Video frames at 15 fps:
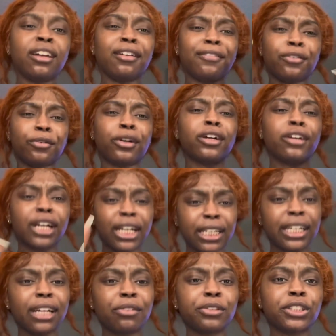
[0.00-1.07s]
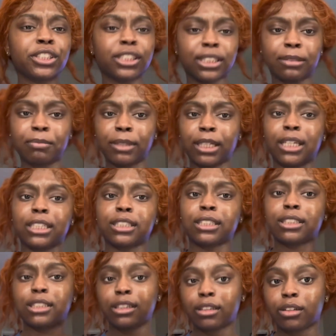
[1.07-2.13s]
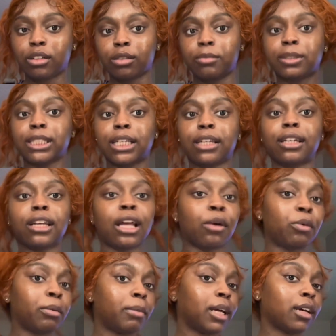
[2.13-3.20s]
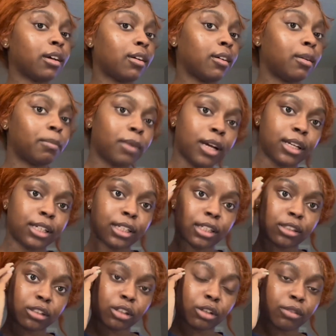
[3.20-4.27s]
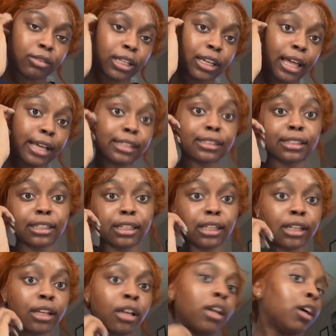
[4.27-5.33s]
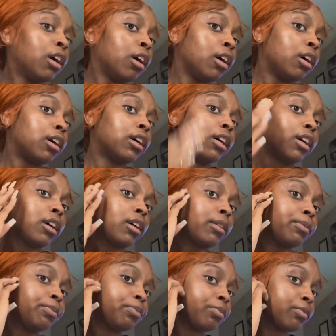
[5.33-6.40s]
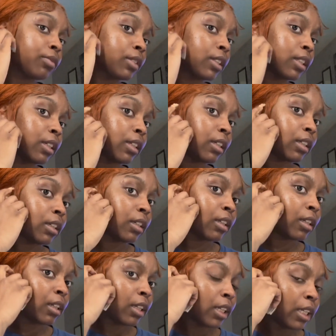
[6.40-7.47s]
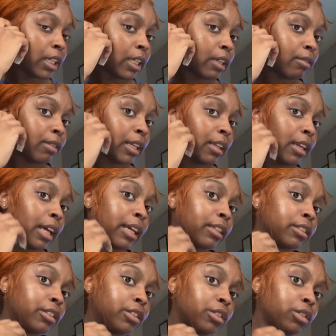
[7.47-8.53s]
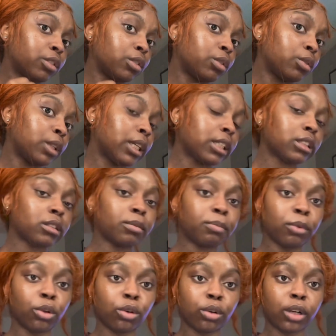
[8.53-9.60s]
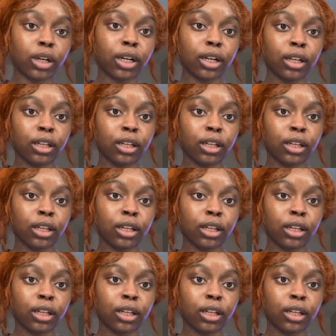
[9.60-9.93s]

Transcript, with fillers: For right now, it's just me. I just, you know what I'm saying? I want my calm audience. You know if they like seeing, um if they like to explore